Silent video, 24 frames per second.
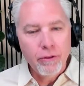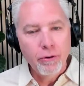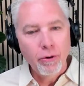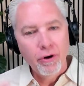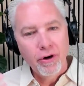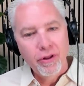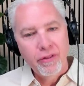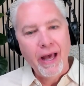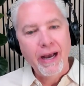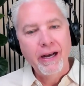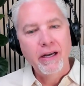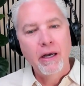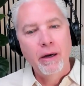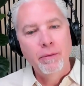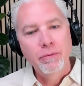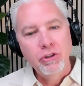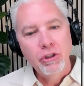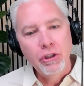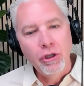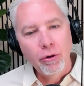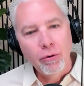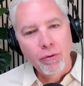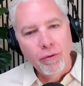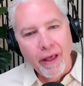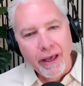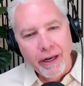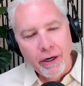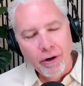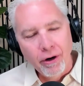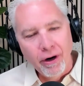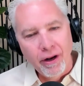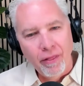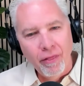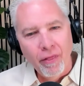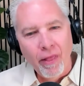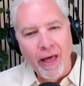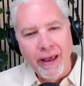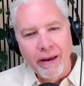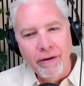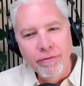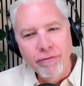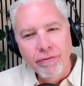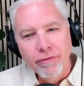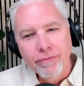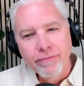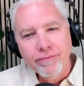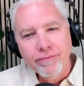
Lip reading: or did that come to you later in life?